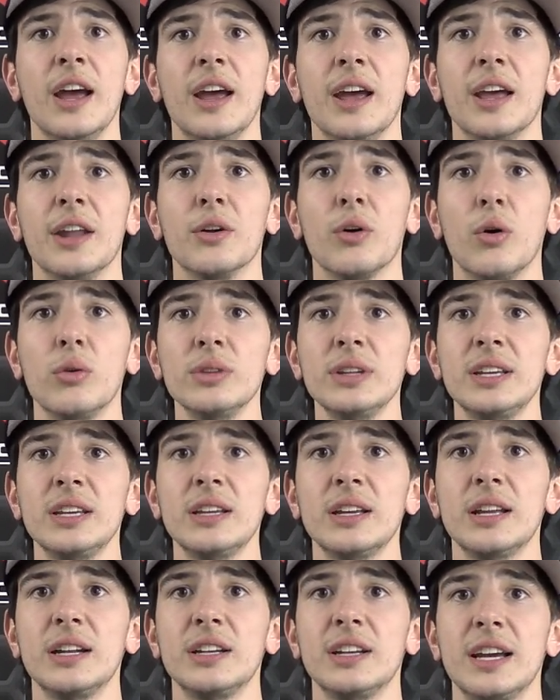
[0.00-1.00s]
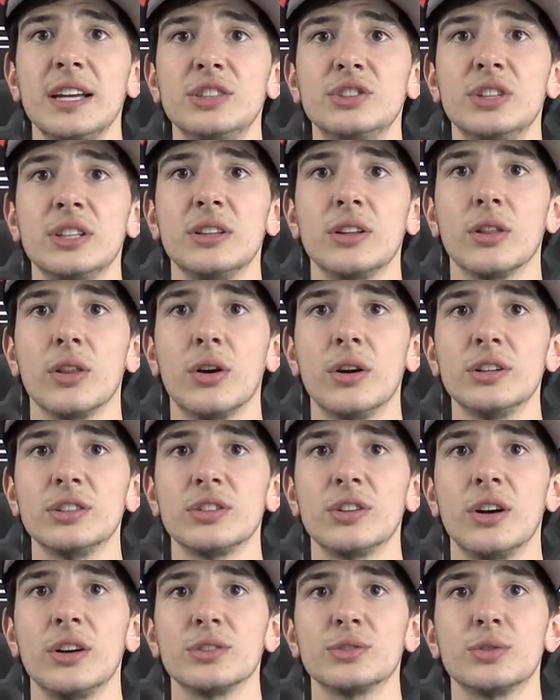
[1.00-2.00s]
and only engaging the
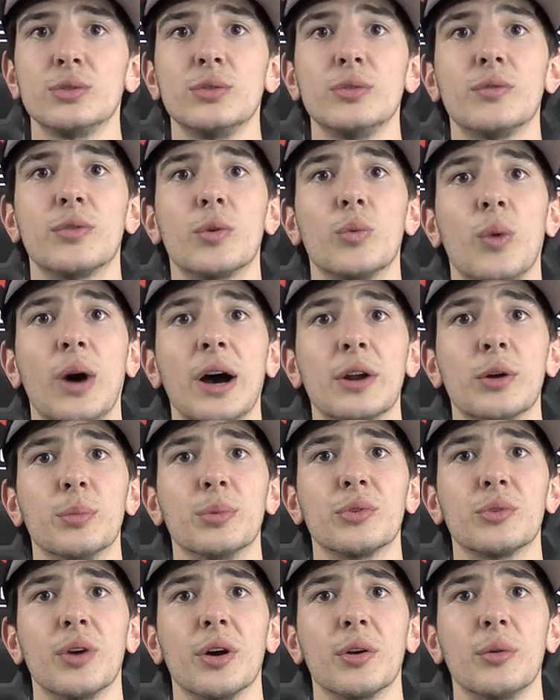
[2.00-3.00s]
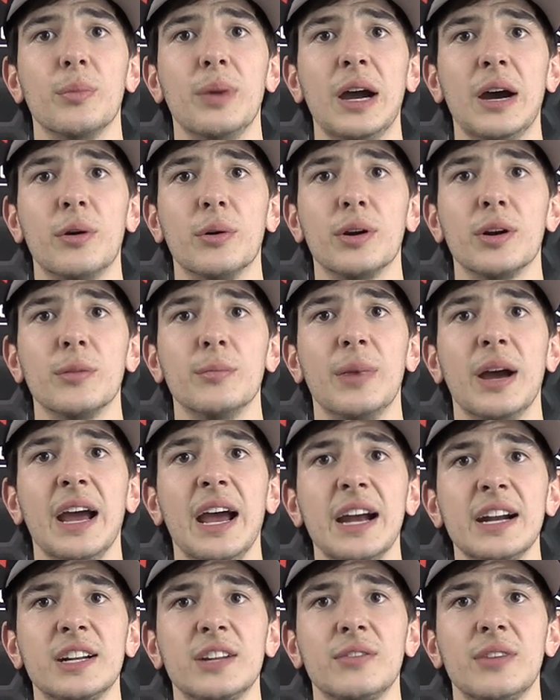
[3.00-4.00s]
large nozzle for wide open throttle power by
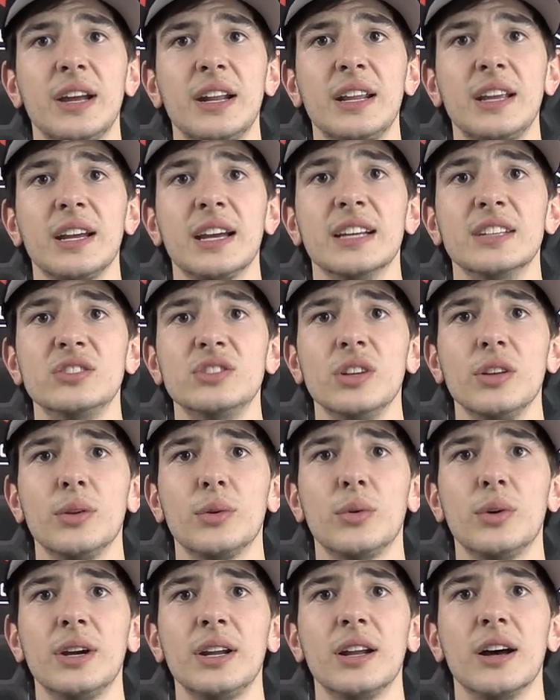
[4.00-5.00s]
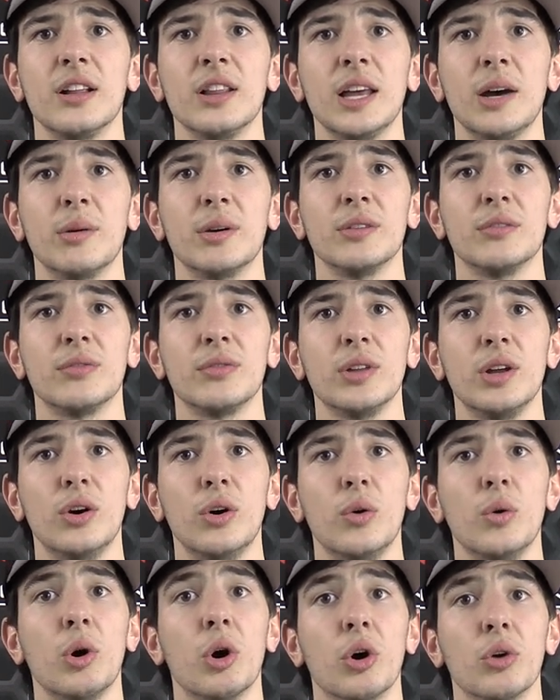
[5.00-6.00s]
activating a solenoid allowing
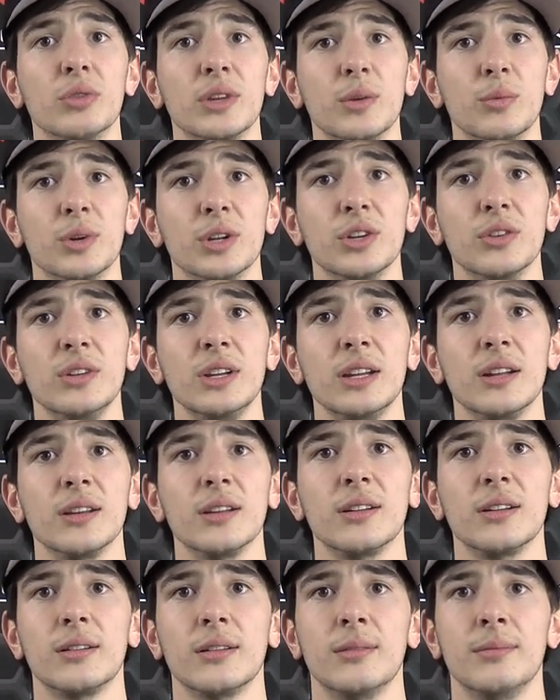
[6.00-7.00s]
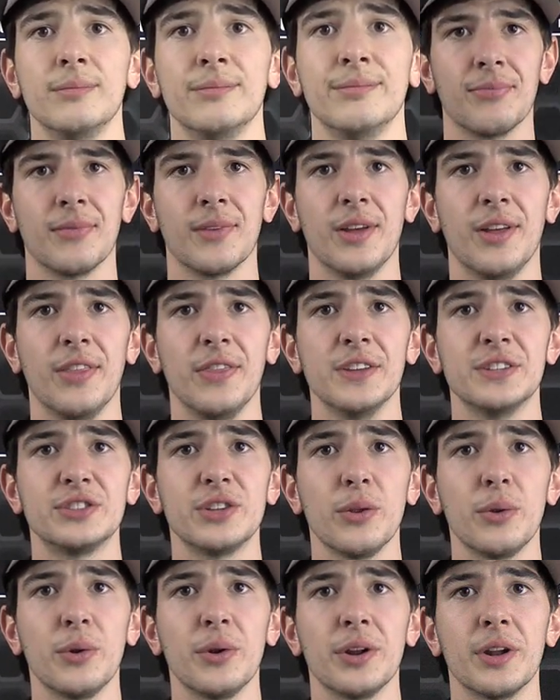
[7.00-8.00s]
flow only when you need it. The
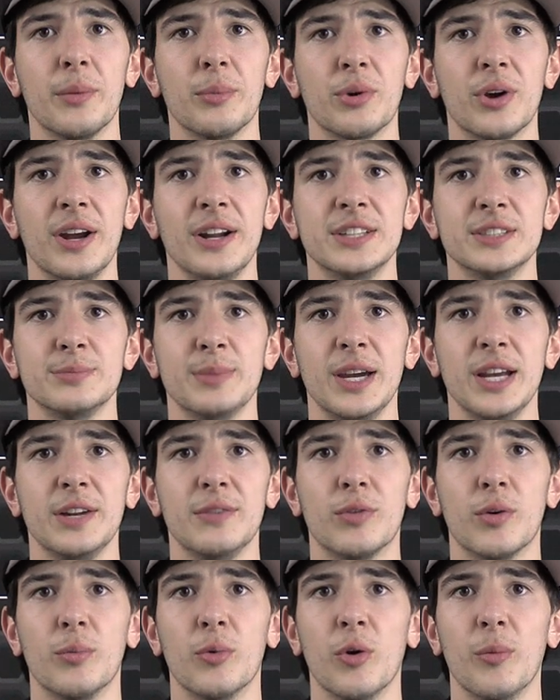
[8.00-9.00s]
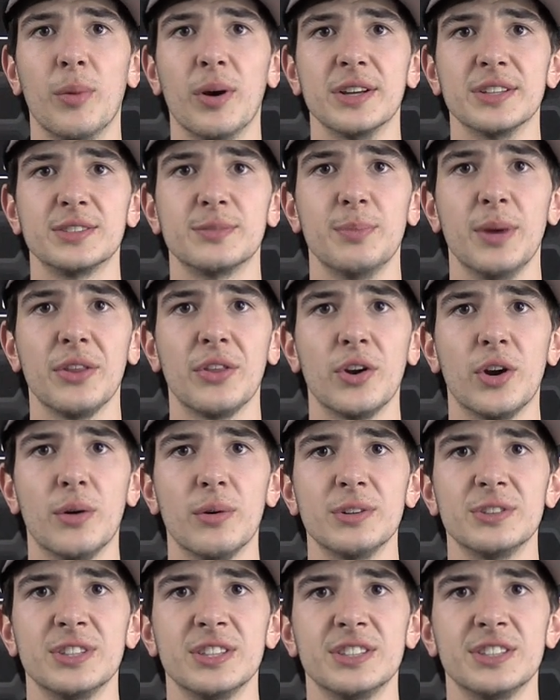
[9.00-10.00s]
solenoid upgrade is made from robust,
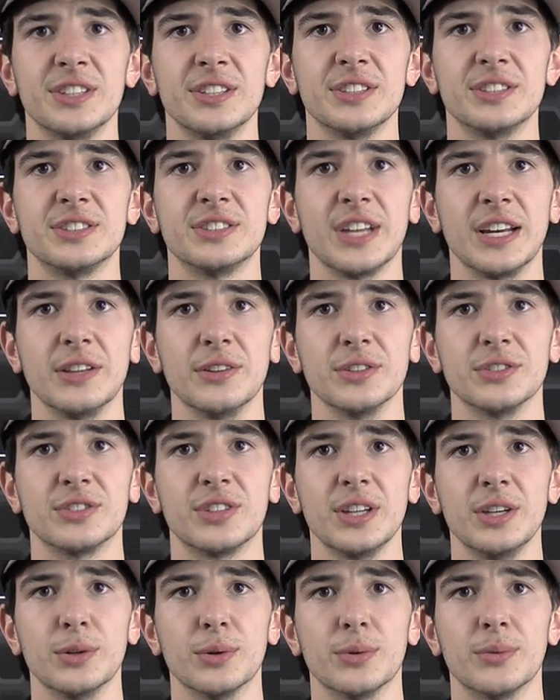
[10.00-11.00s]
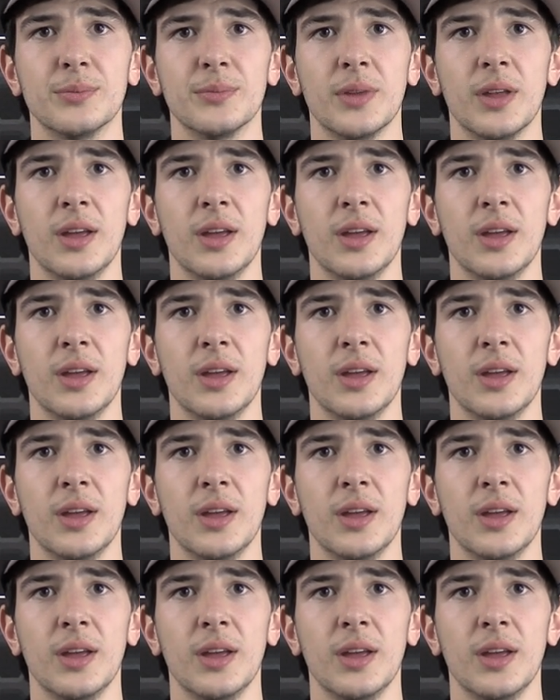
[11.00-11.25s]
methanol-resistant stainless steel.